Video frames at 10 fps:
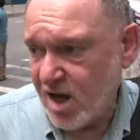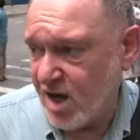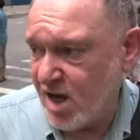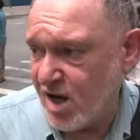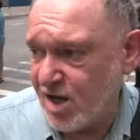
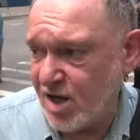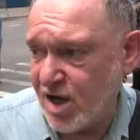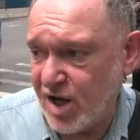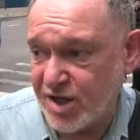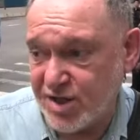uh,
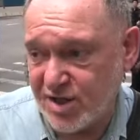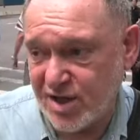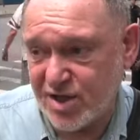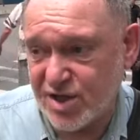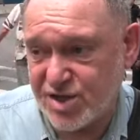and
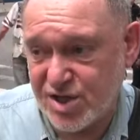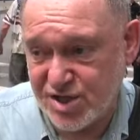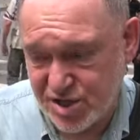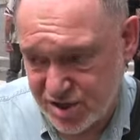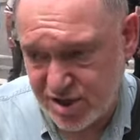
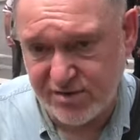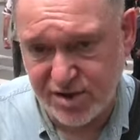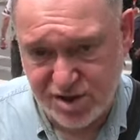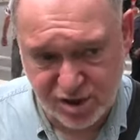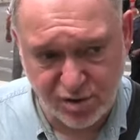sensitivity